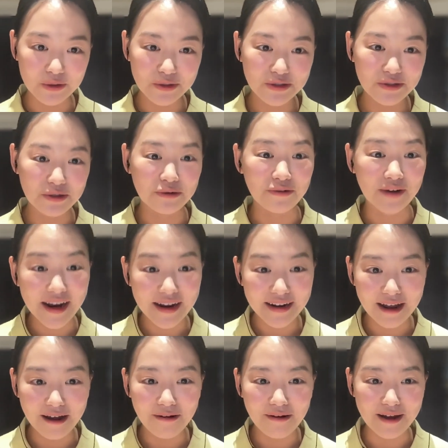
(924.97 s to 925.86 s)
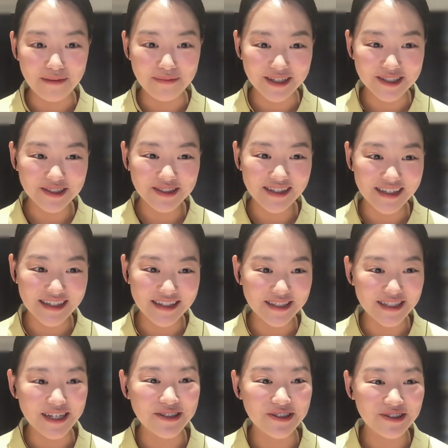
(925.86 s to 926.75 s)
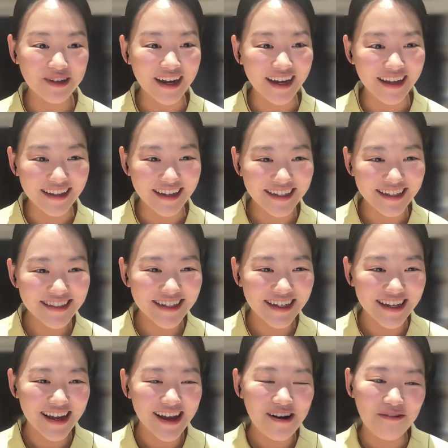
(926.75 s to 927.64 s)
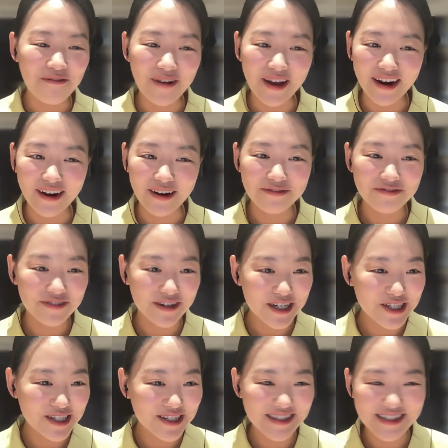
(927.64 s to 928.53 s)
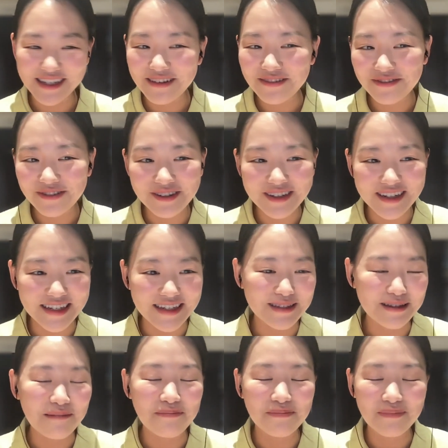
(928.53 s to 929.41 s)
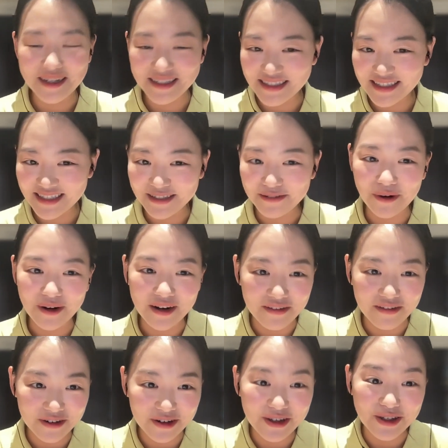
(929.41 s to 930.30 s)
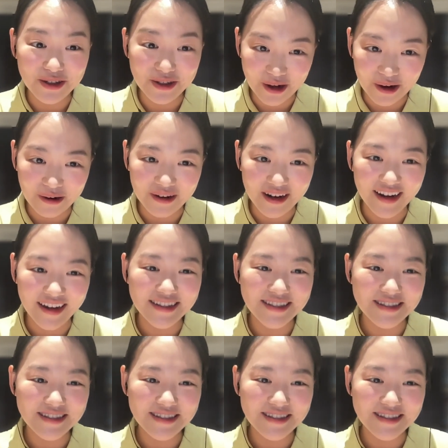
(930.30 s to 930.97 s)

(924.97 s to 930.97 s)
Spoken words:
So right now, I'm actually in Jeju Island, where fresh seafood is abundant wherever you go, right?